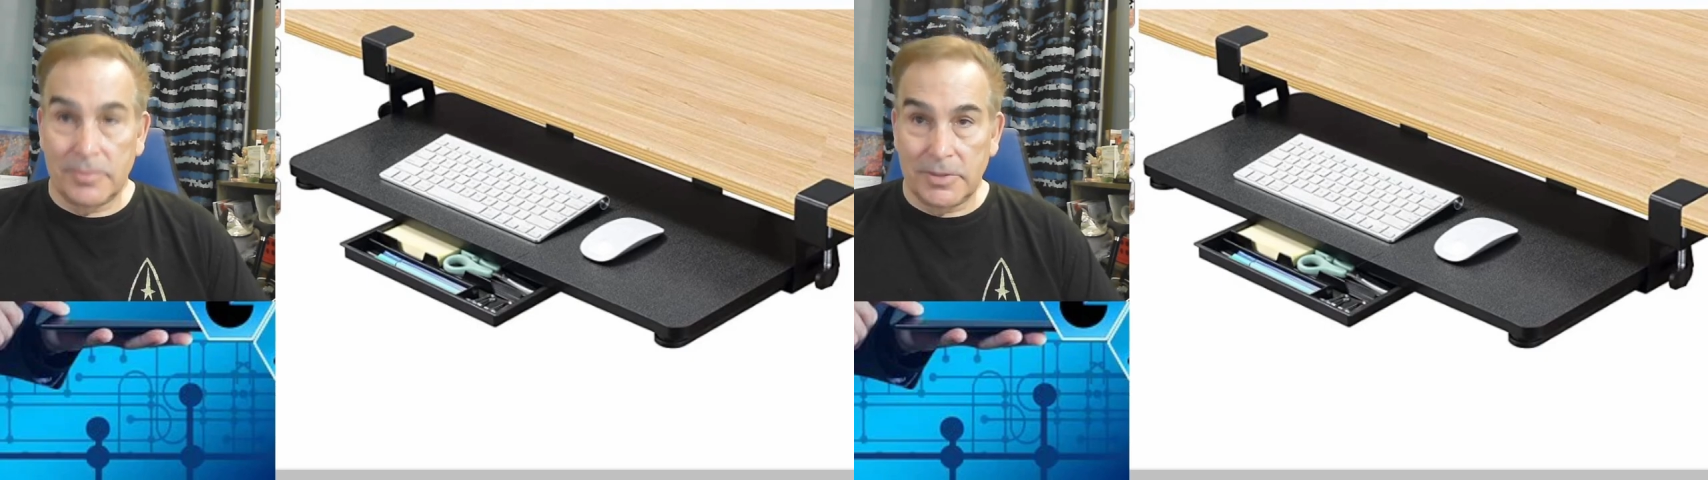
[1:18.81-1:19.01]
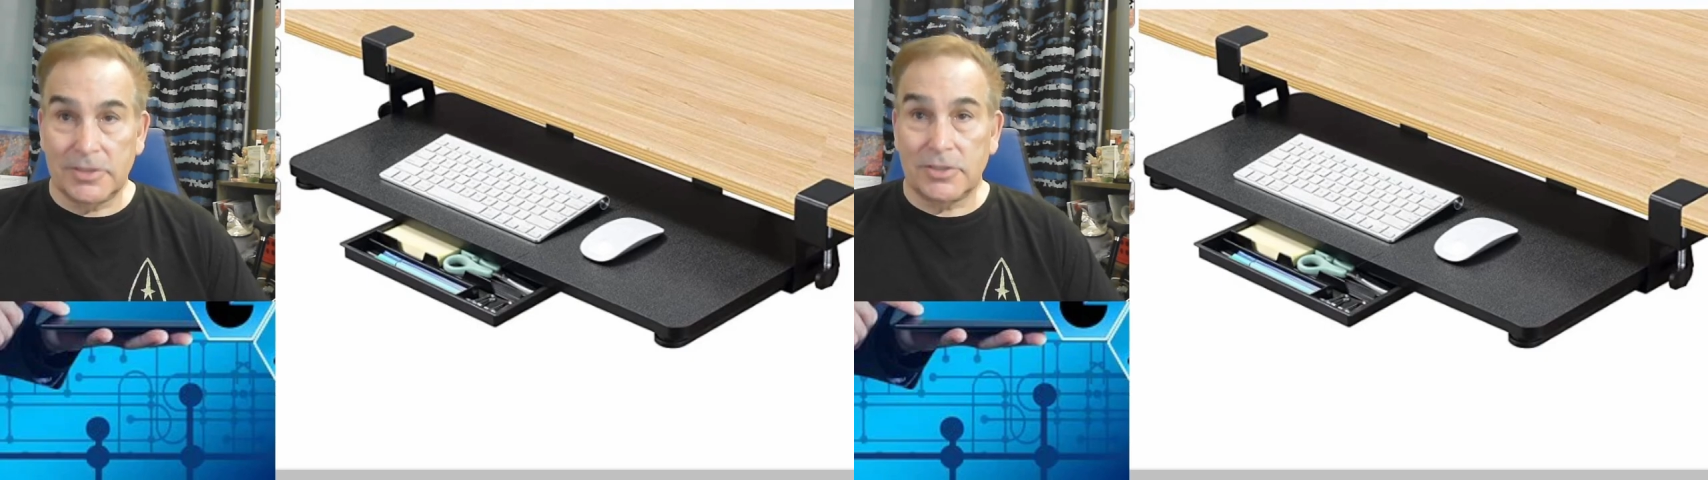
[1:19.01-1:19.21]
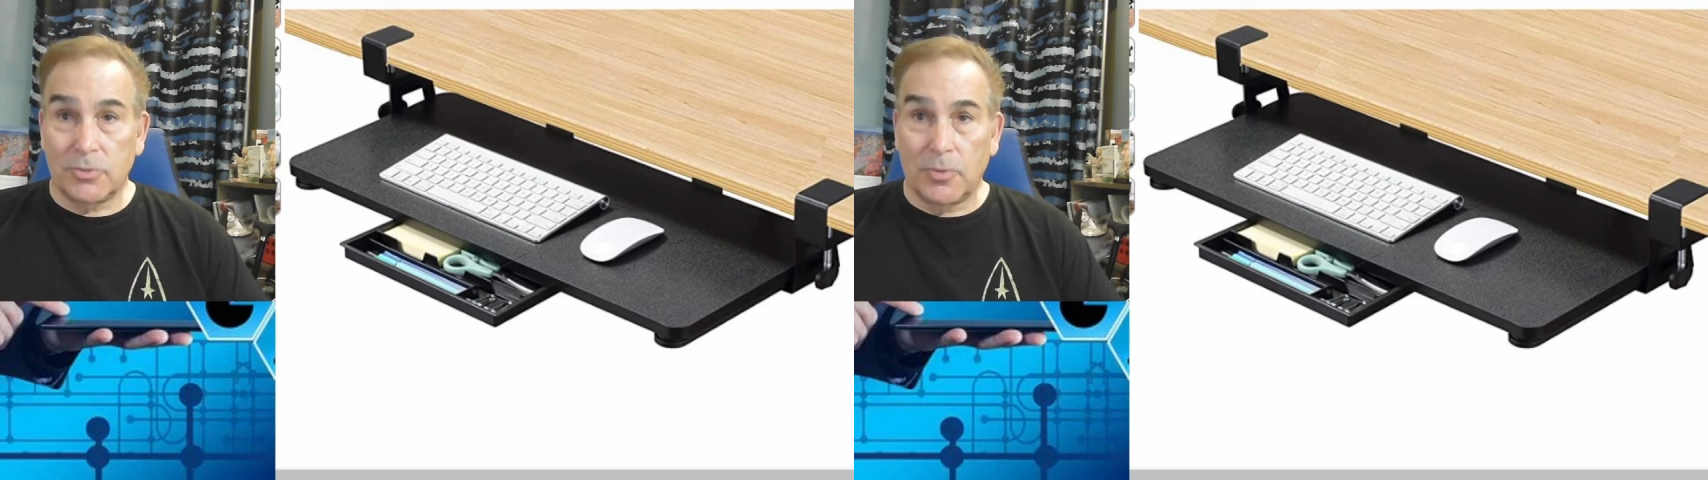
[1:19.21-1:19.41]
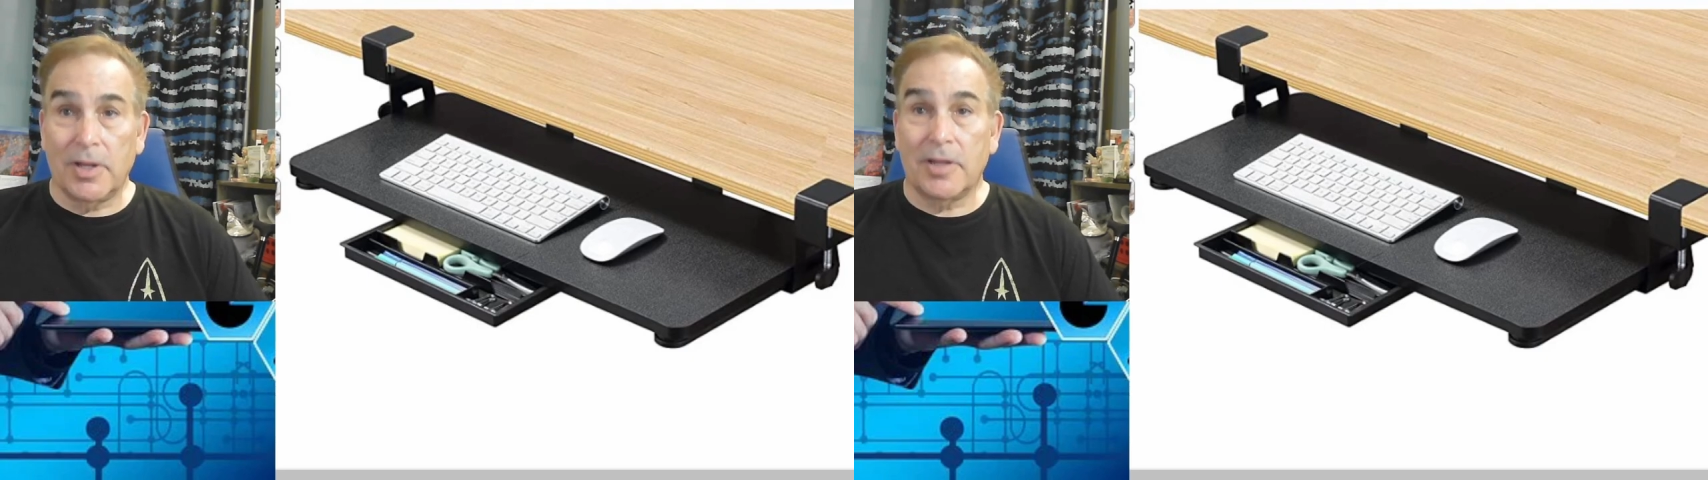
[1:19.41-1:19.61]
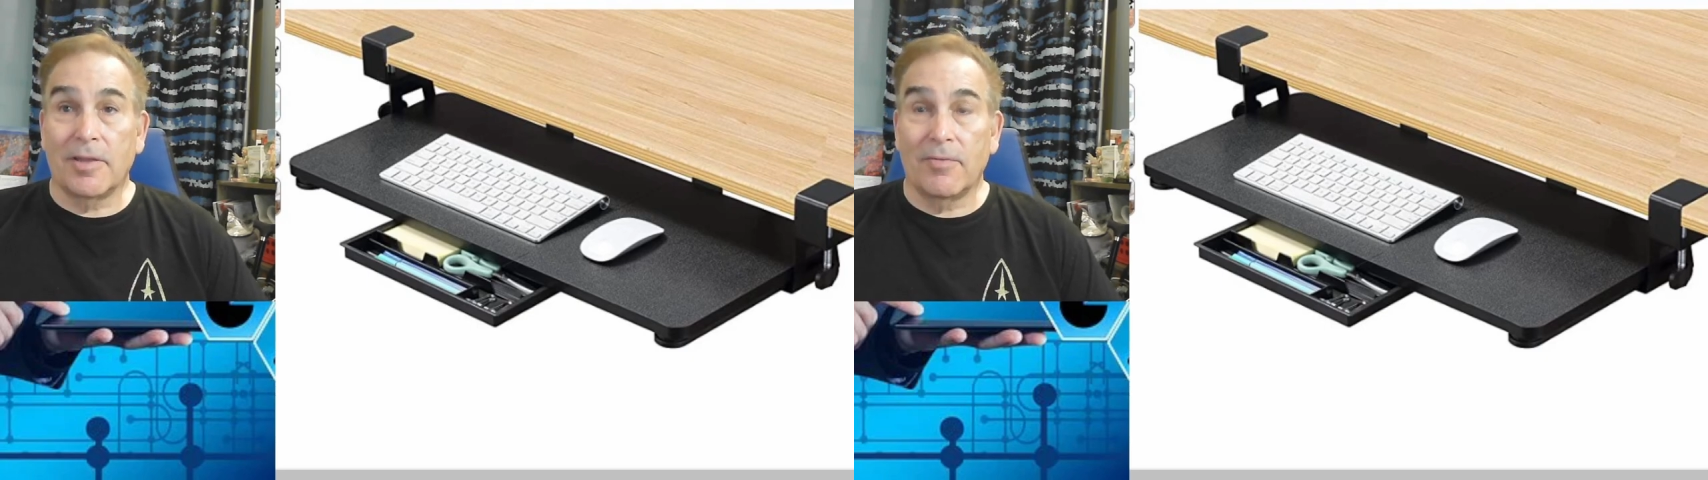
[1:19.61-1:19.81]
is
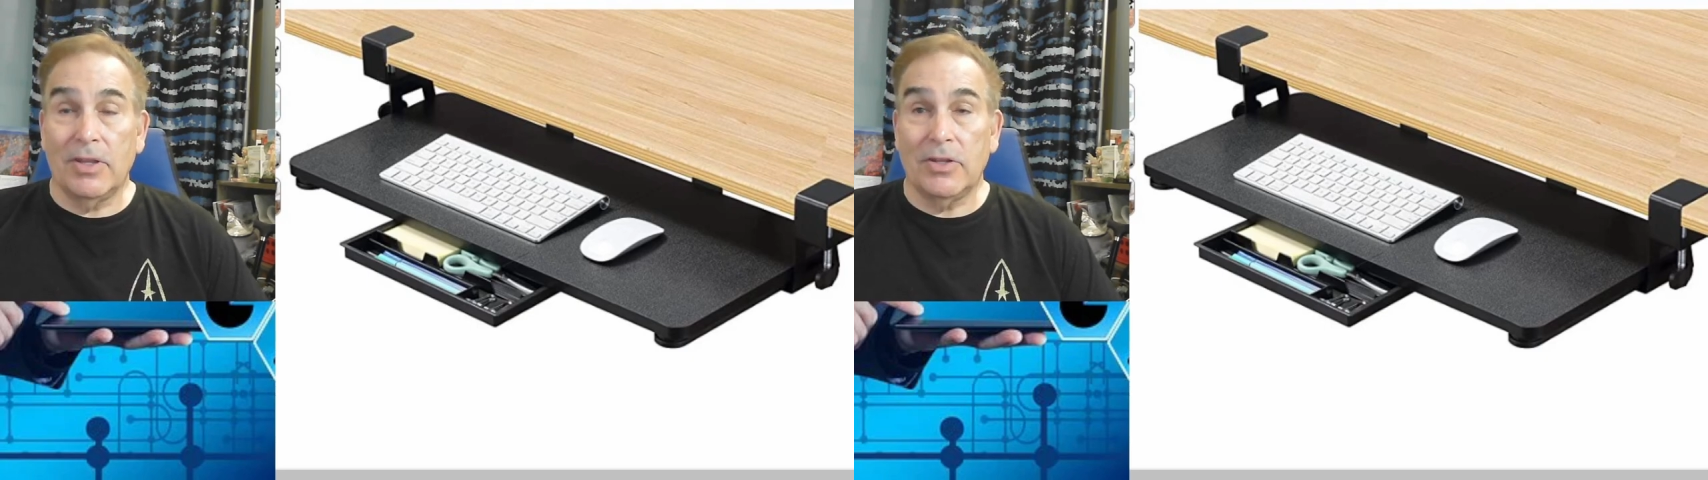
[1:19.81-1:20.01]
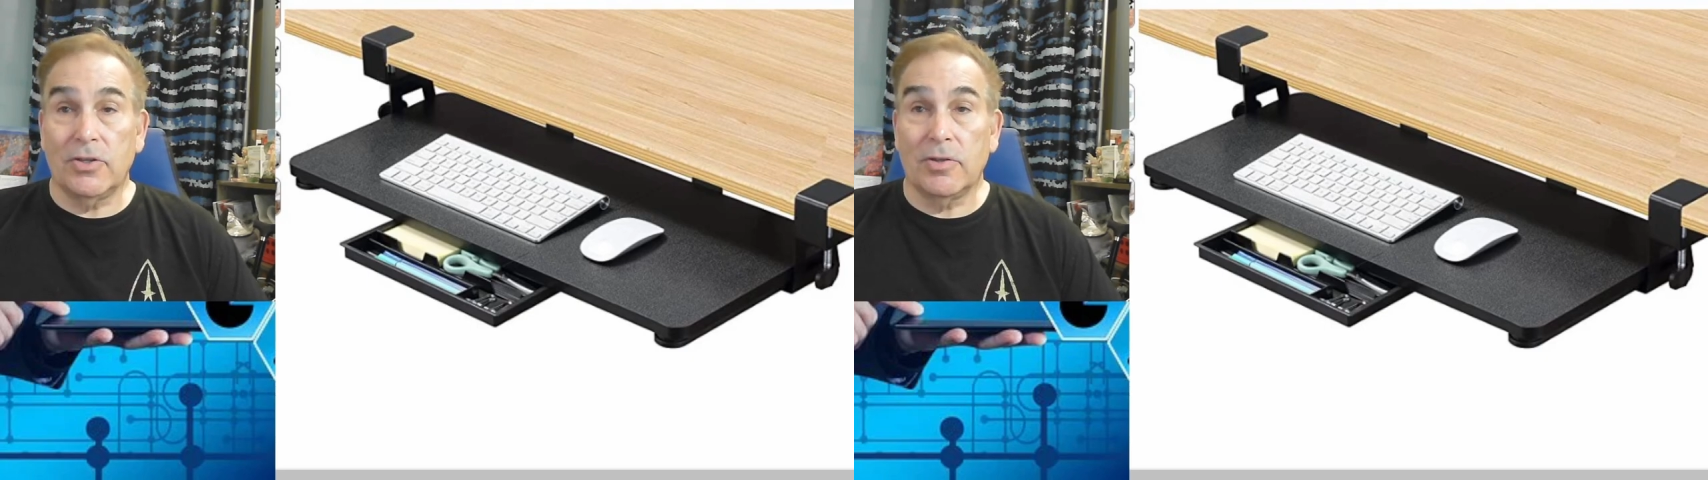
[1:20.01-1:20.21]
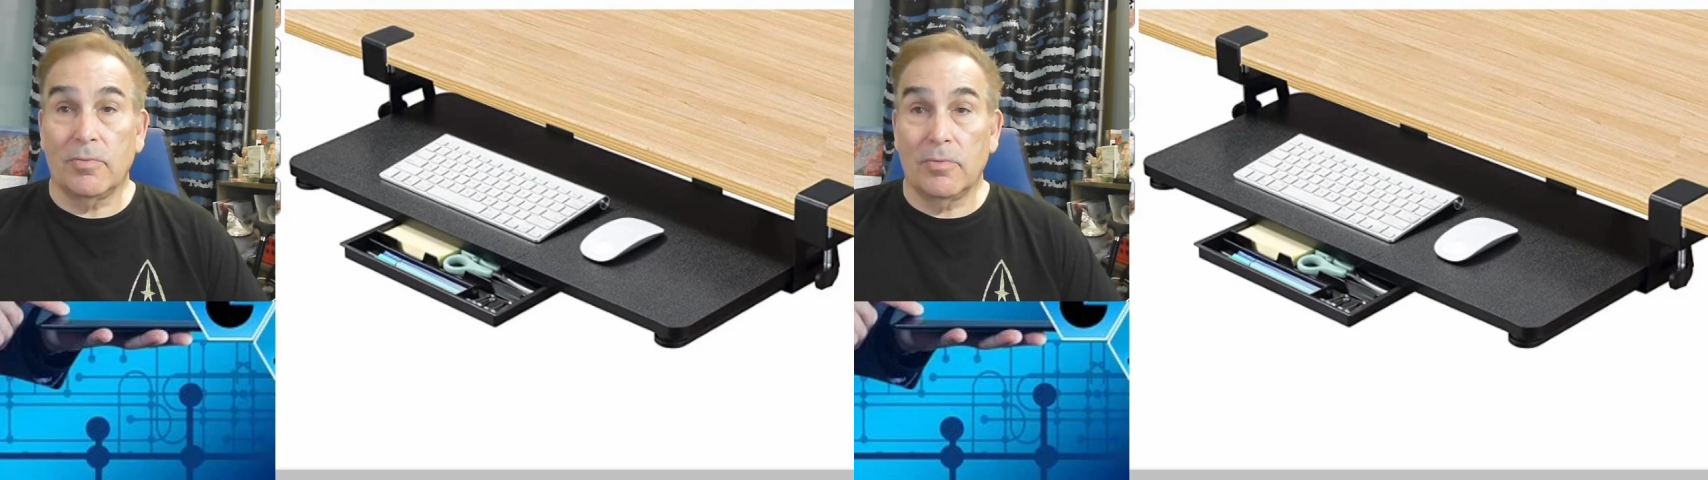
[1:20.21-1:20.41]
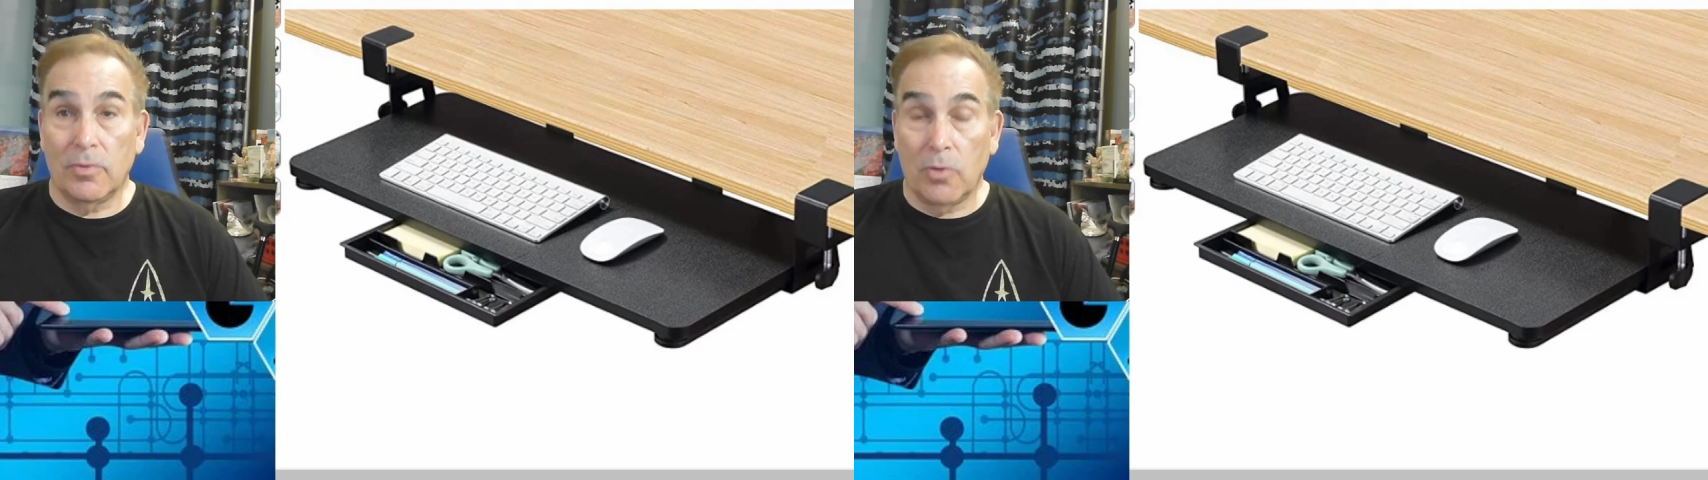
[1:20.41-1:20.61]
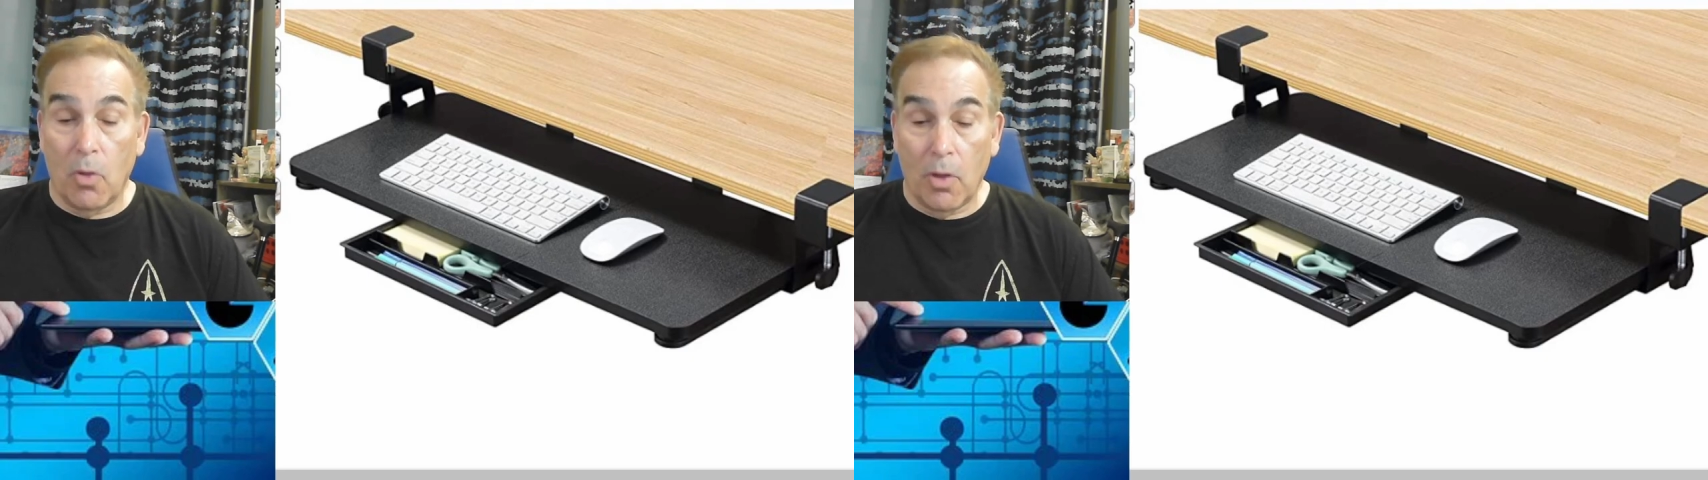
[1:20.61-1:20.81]
27 inches
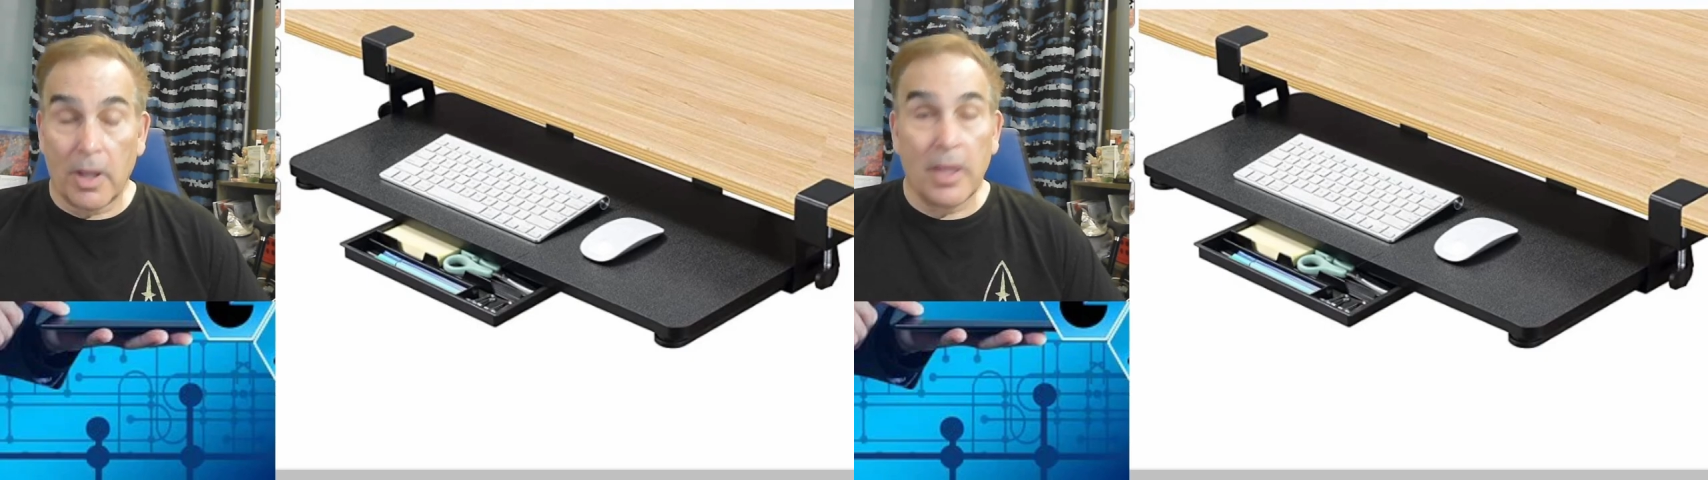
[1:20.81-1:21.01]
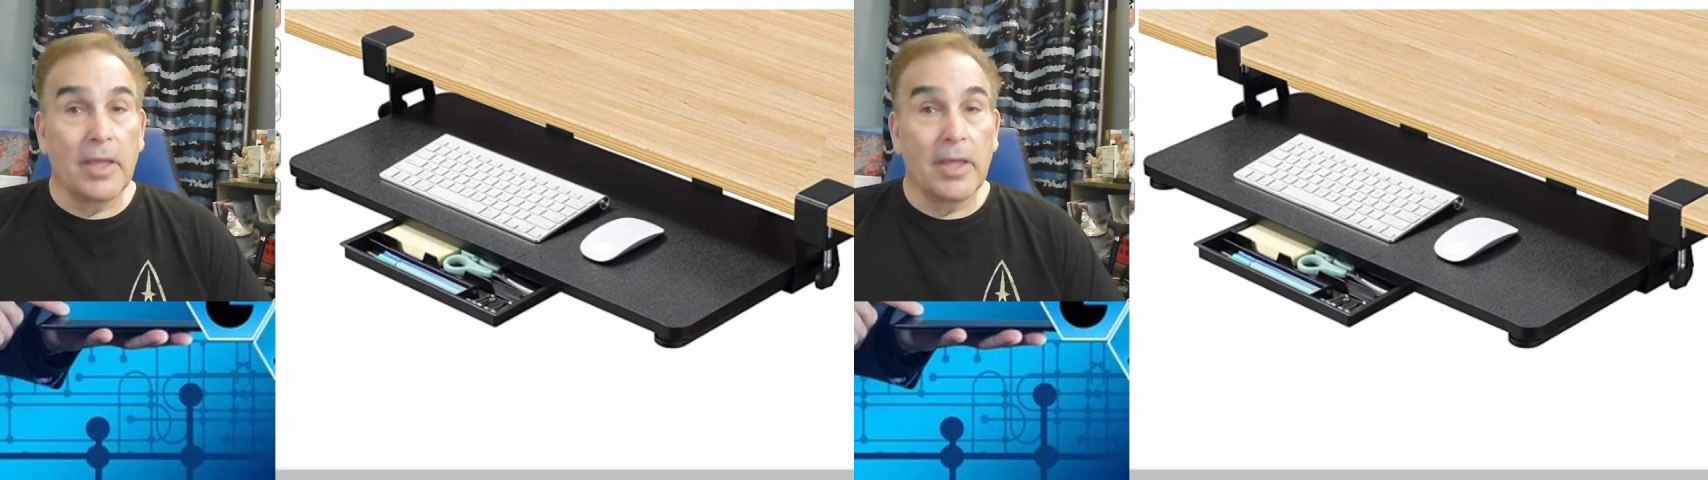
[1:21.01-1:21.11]
long,